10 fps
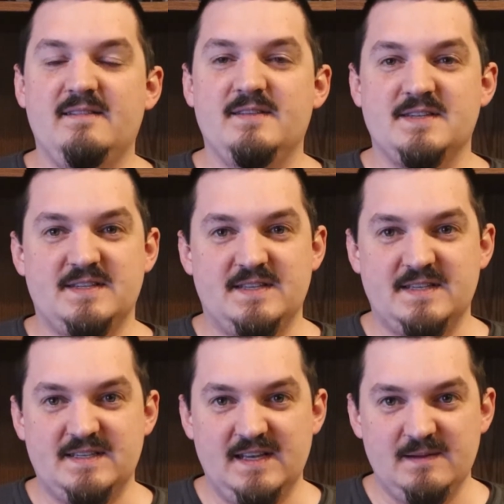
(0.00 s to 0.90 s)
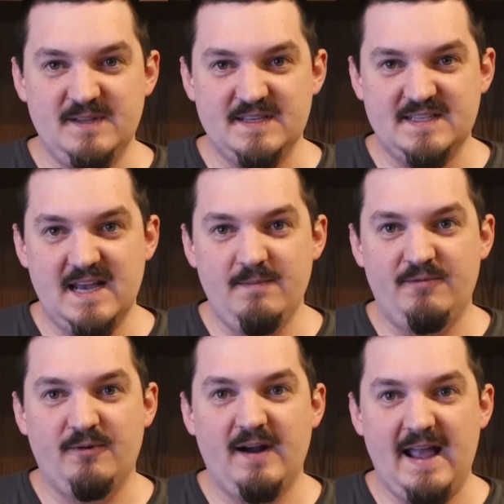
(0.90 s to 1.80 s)
This is going to be the same
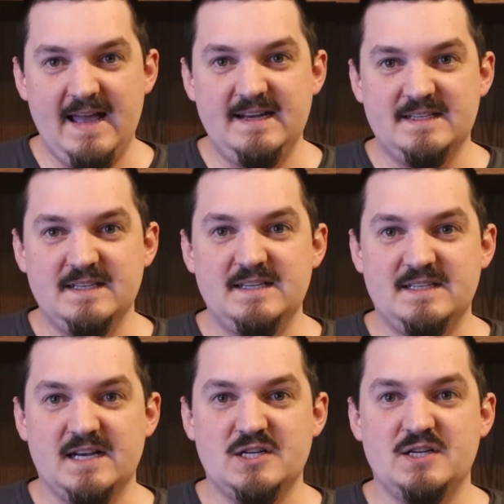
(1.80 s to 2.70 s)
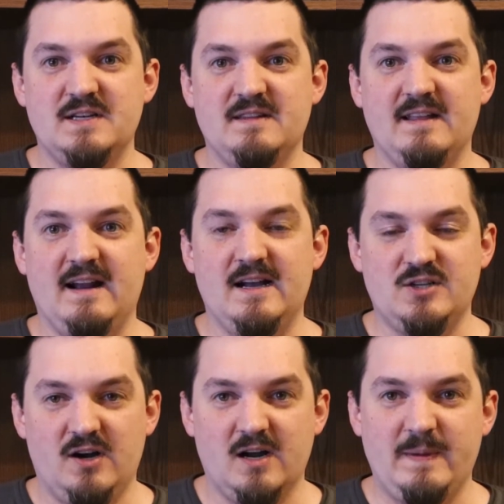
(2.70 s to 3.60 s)
for any city section that I
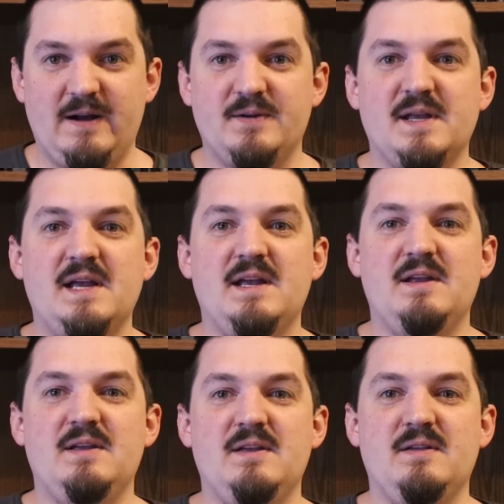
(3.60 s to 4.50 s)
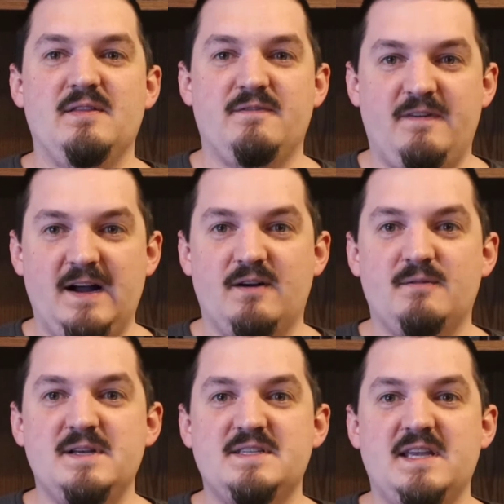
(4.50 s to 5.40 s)
talk about. The fire
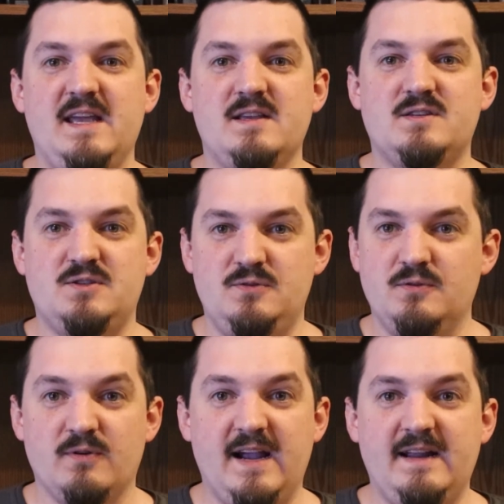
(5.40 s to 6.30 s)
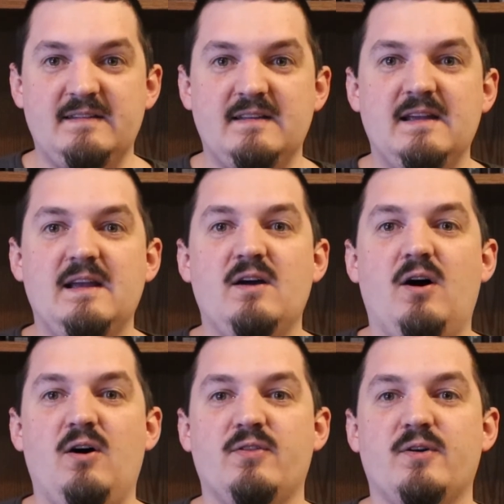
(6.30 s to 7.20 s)
risk is too great.
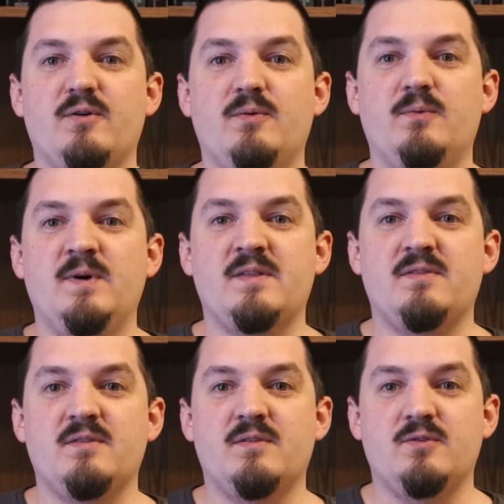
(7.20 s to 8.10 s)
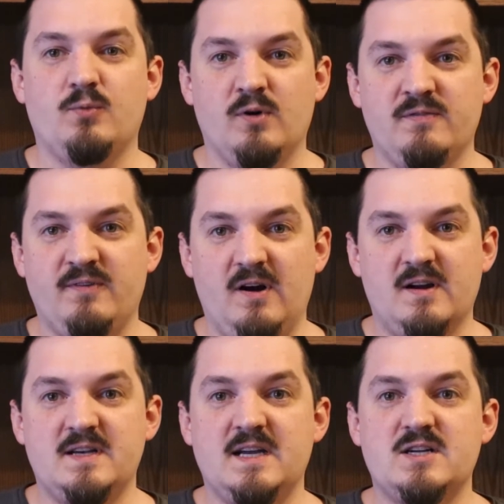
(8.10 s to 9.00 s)
Although with the dwarf
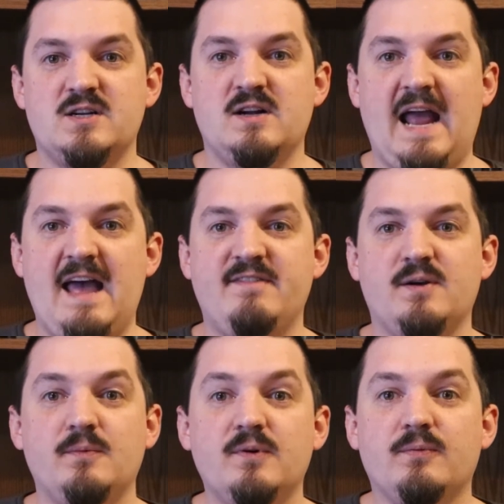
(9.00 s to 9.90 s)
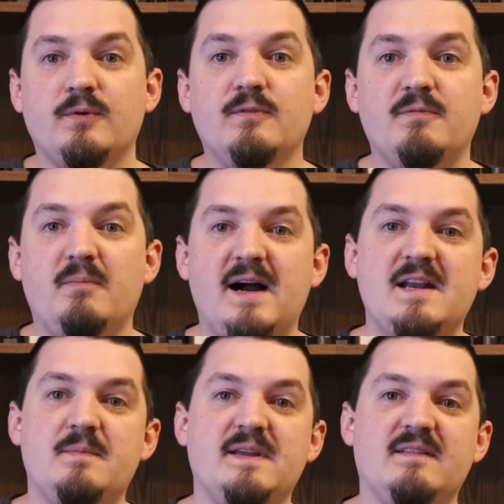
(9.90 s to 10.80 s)
architecture, having a wood roof
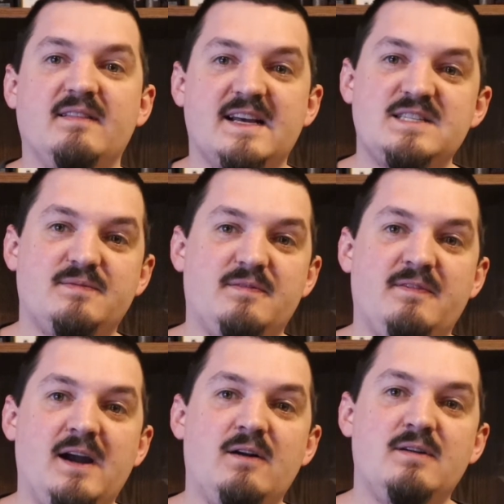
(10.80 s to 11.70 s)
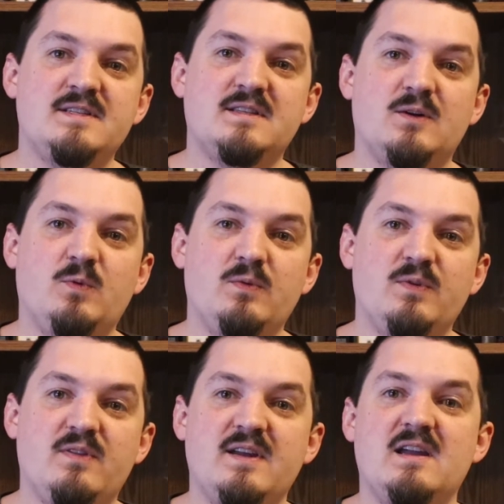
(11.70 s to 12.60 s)
might be less of a fire risk than one
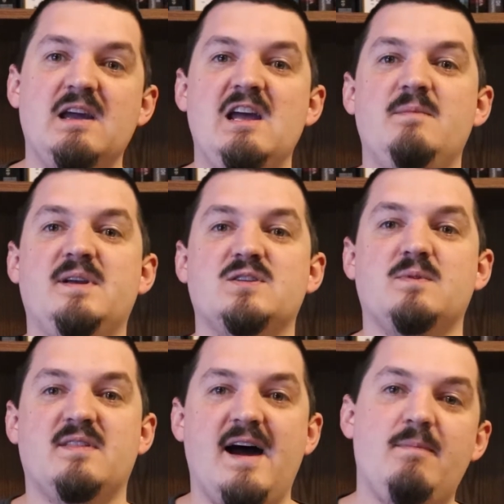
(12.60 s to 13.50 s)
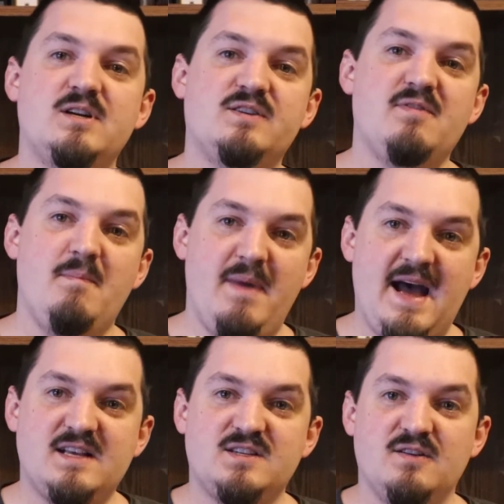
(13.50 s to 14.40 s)
would think, because with that much of a
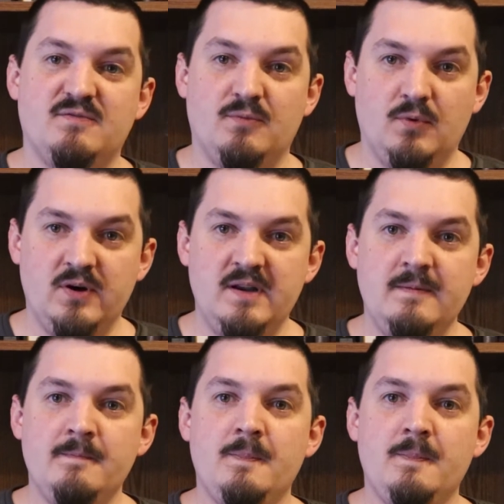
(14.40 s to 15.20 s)
mass of wood,